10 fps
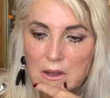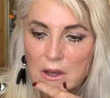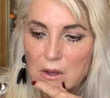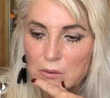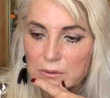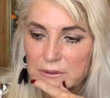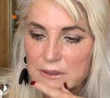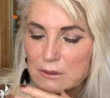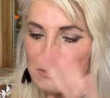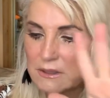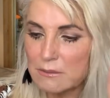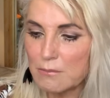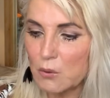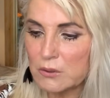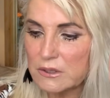oh, he was in a
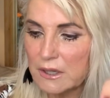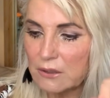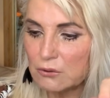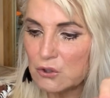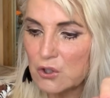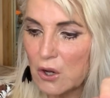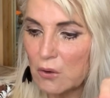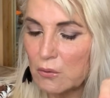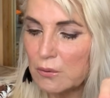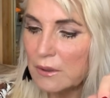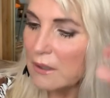motorcycle show.